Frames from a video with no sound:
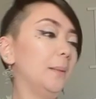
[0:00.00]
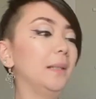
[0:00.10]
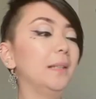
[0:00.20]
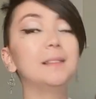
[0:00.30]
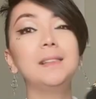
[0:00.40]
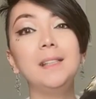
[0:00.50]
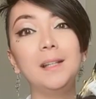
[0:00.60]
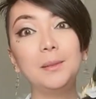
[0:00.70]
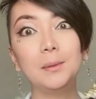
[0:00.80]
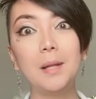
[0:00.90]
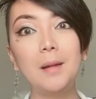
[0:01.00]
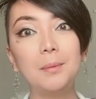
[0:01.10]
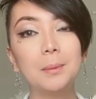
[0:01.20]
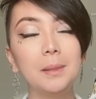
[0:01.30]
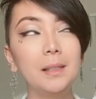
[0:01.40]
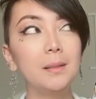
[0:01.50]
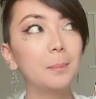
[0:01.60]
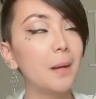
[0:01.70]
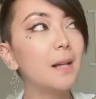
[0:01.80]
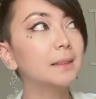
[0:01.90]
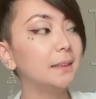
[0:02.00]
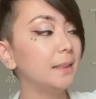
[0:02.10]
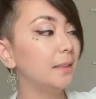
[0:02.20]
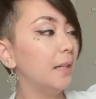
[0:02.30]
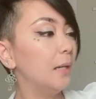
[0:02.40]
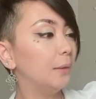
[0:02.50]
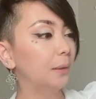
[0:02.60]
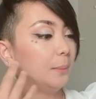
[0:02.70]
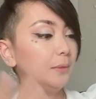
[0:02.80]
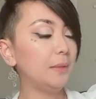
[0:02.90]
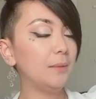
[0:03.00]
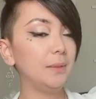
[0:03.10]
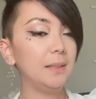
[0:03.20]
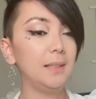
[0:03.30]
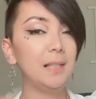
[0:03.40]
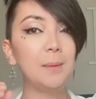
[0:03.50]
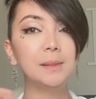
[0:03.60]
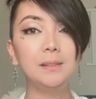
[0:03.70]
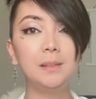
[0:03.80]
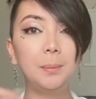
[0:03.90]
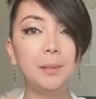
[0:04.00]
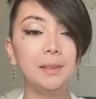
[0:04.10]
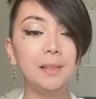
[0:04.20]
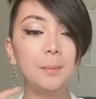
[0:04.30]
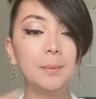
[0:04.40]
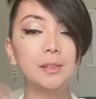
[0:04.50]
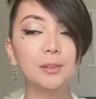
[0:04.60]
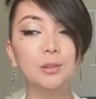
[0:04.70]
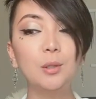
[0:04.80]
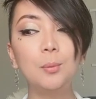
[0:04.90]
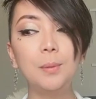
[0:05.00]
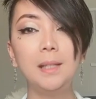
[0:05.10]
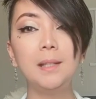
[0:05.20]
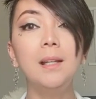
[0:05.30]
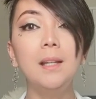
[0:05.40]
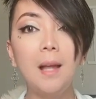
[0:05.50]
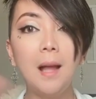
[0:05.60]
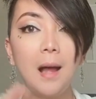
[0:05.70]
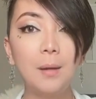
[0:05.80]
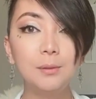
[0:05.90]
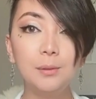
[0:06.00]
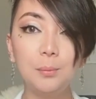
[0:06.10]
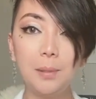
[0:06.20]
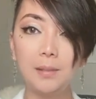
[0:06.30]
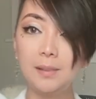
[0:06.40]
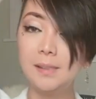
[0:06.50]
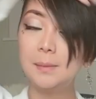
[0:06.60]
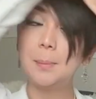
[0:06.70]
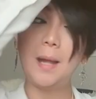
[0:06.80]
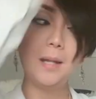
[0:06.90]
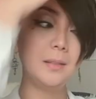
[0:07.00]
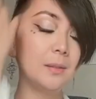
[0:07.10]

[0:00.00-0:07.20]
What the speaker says: But see, I have already unboxed it, removed everything, and I was on the part that I was showing how to wear this bag.